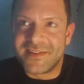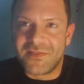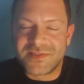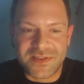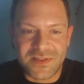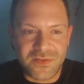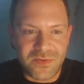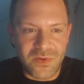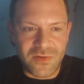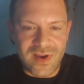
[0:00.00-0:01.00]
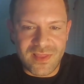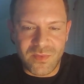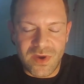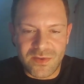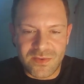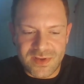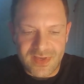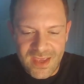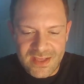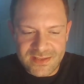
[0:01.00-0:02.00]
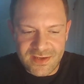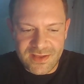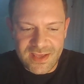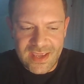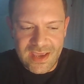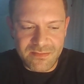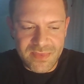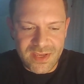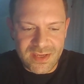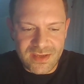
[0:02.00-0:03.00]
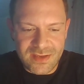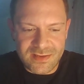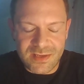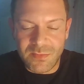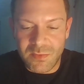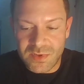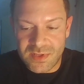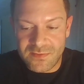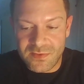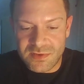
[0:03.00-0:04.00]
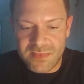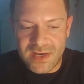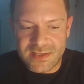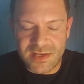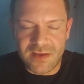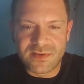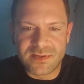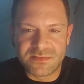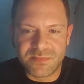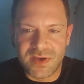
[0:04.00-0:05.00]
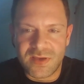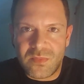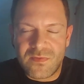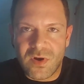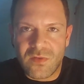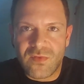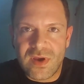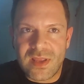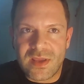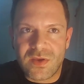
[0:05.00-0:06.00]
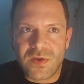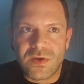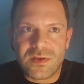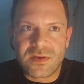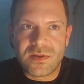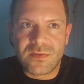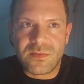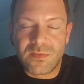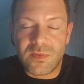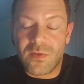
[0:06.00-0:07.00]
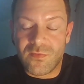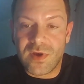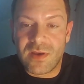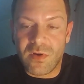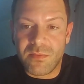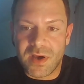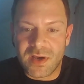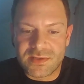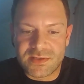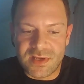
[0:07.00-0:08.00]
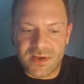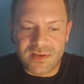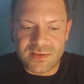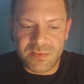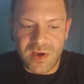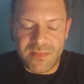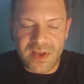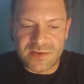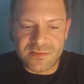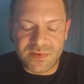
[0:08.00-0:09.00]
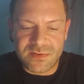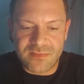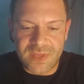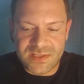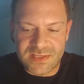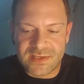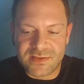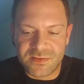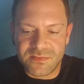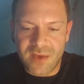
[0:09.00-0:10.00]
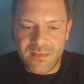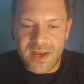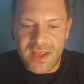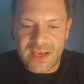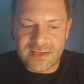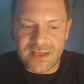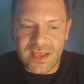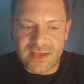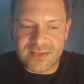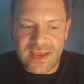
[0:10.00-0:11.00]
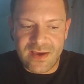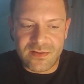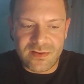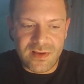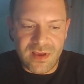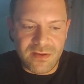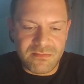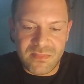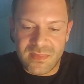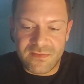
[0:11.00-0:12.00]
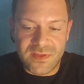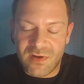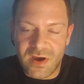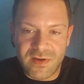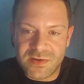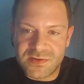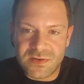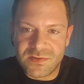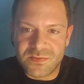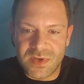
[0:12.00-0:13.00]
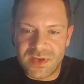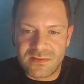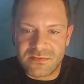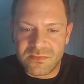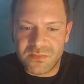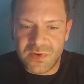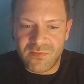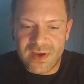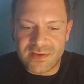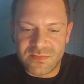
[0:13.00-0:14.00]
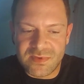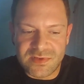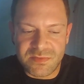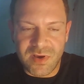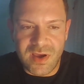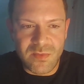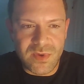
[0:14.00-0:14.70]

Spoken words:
Obviously, they're all around the world, and so they can be some are more difficult to manage than others. But we've got a really robust supply management system, and it hasn't let us down. If there are issues, we raise them with the supplier.